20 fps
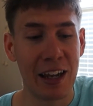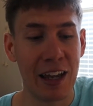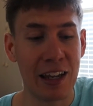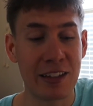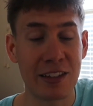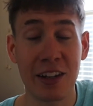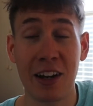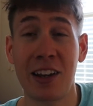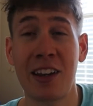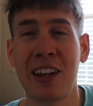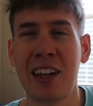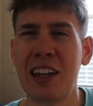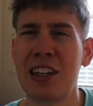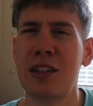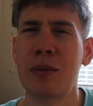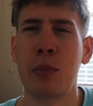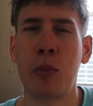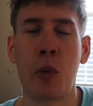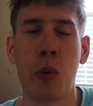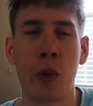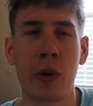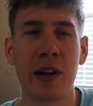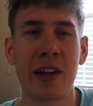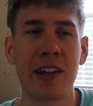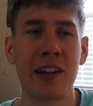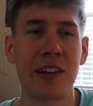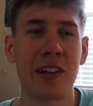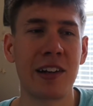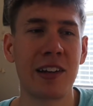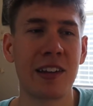It's not like it's
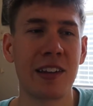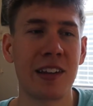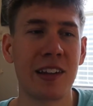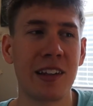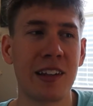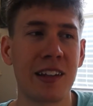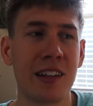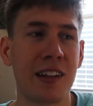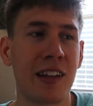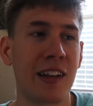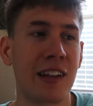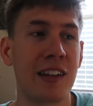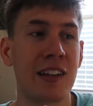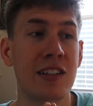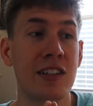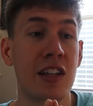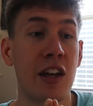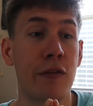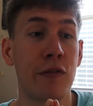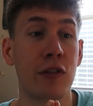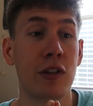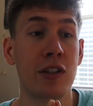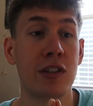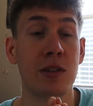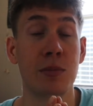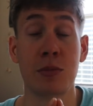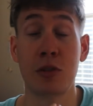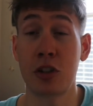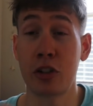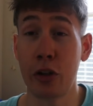boring or anything. Like there's definitely
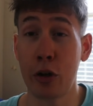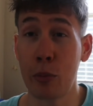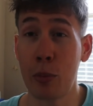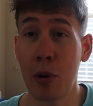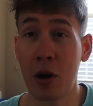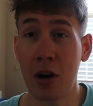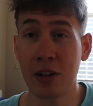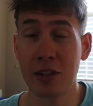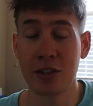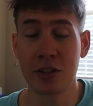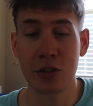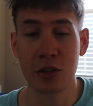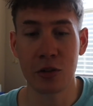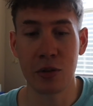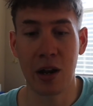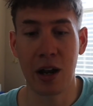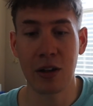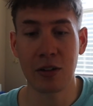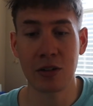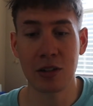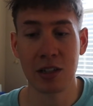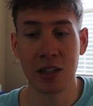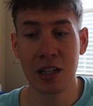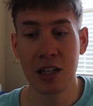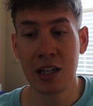some slow parts throughout.